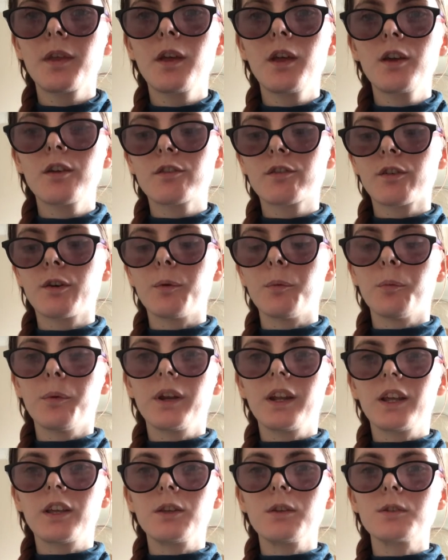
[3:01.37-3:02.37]
from when
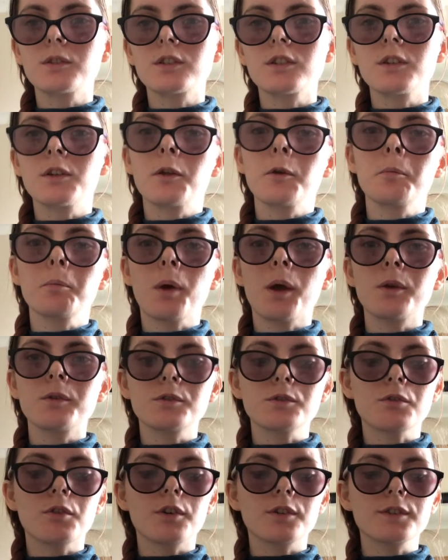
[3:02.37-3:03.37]
I used to do post
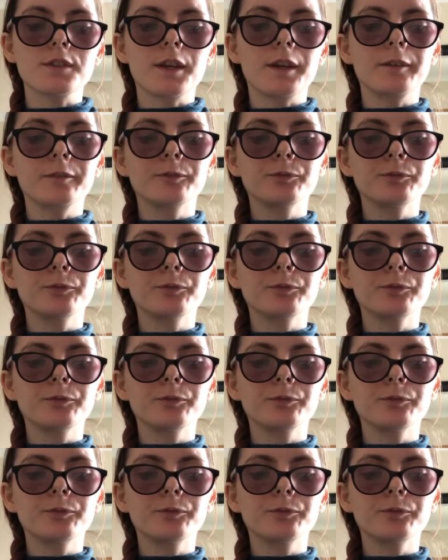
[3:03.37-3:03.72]
crossing.